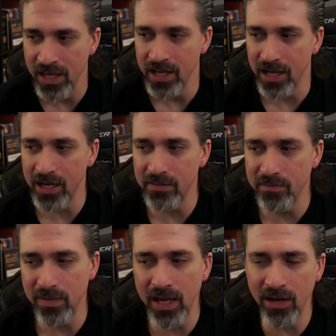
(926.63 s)

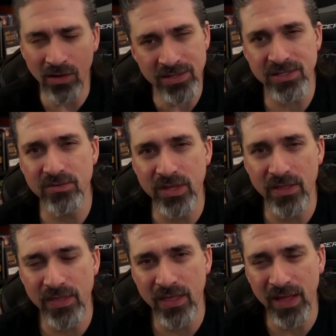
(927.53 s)
And also
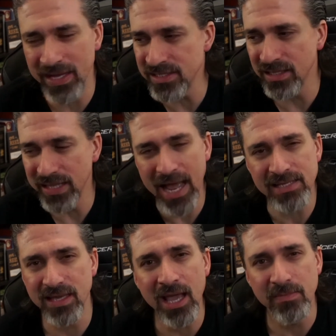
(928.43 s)
the I guess the
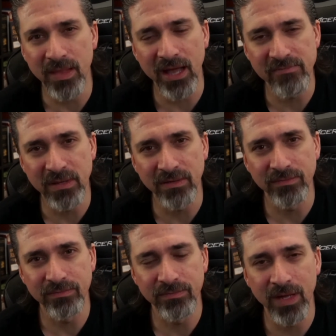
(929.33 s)
last game that I've been
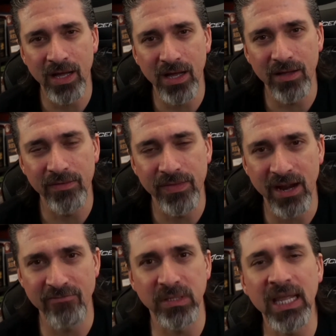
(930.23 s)
that
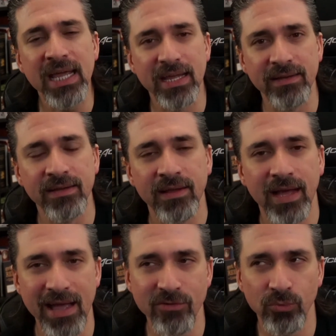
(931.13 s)
I've played,
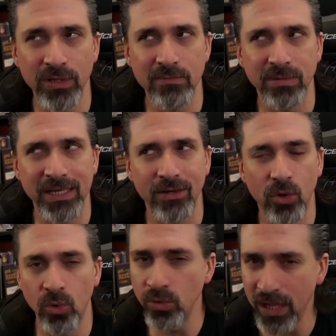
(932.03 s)
I haven't really played a
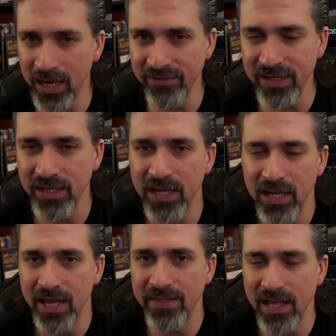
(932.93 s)
whole lot of it,
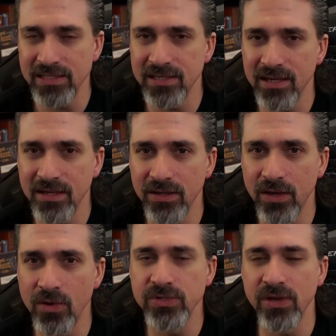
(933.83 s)
and that's
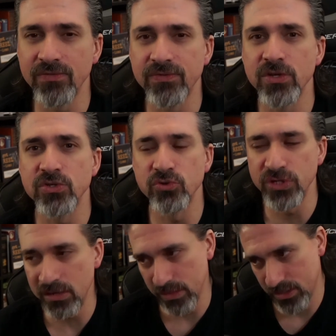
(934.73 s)
Ghosts of
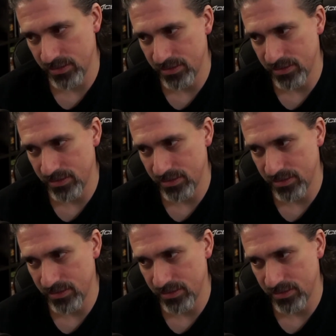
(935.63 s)
Tsushima.